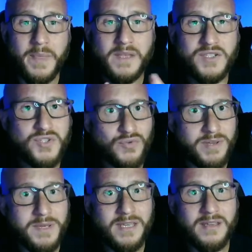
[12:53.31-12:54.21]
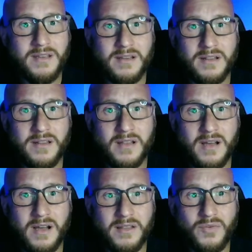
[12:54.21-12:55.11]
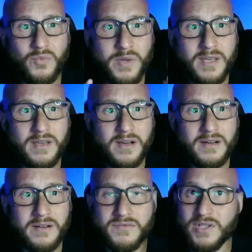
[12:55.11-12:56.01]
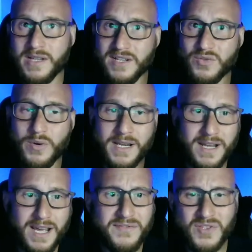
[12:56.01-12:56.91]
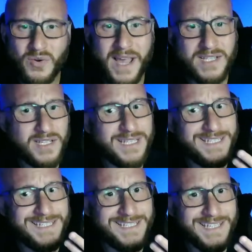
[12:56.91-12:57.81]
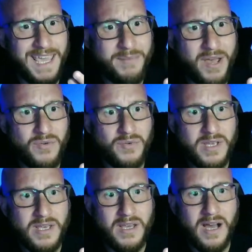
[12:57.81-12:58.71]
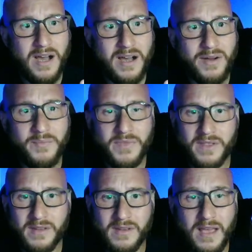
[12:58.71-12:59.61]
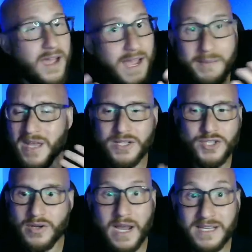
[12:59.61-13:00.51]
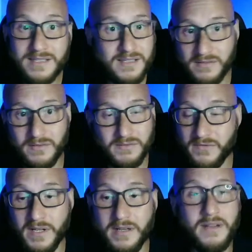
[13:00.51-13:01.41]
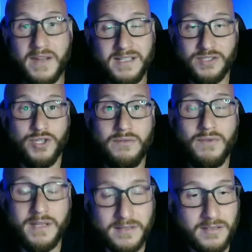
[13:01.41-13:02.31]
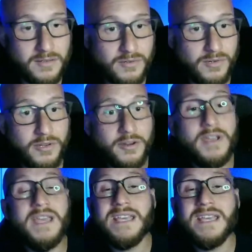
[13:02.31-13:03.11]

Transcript: Streaming the week of July 29th. So actually, it just came out. I'm not sure. Actually, funny enough, I should have read this a little earlier.